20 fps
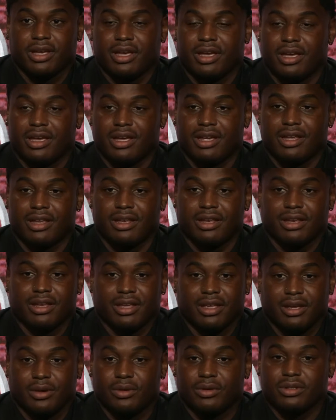and
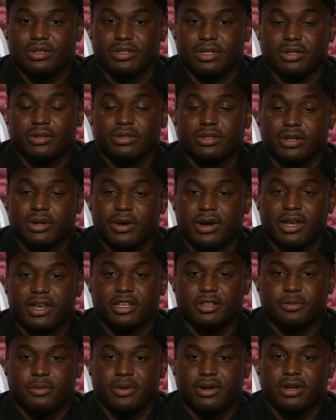it was it was a great
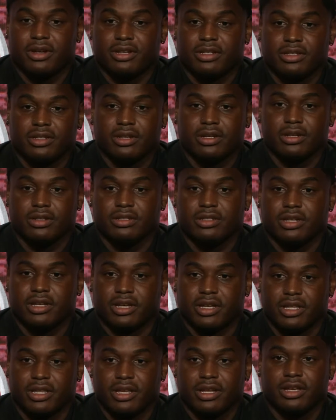experience, you know, to
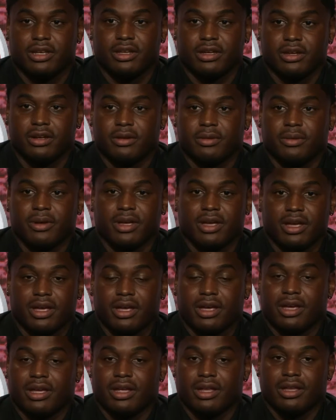get that dub,
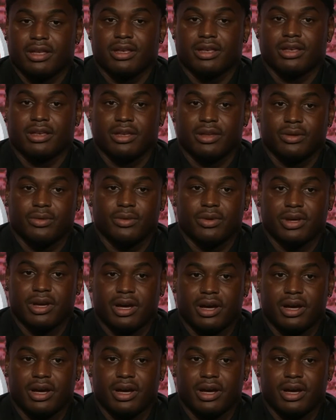and we